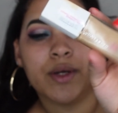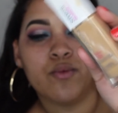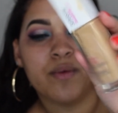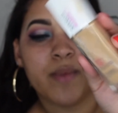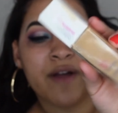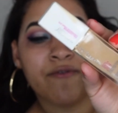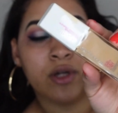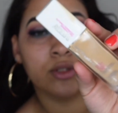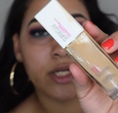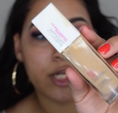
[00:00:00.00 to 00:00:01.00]
in with my
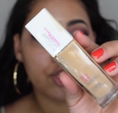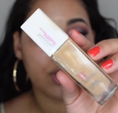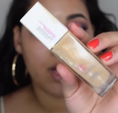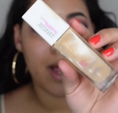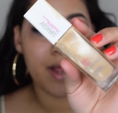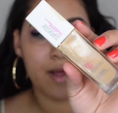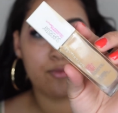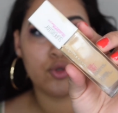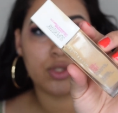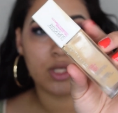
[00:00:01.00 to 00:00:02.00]
foundation. I am
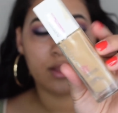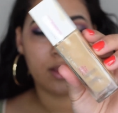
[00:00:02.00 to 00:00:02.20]
using